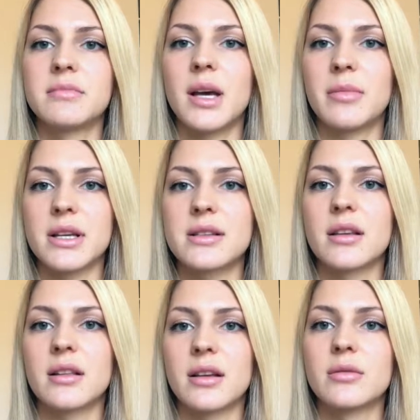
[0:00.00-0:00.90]
and
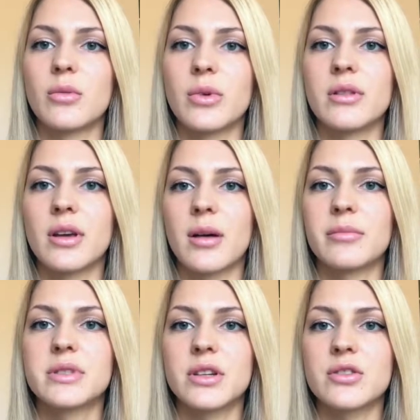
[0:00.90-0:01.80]
basically win the
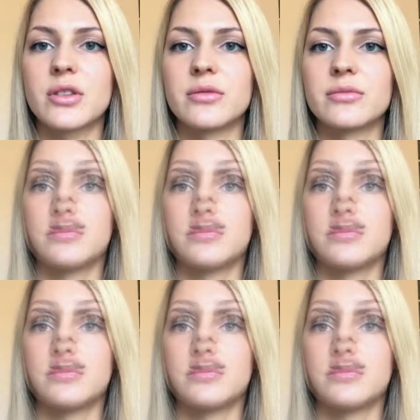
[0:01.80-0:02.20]
competition.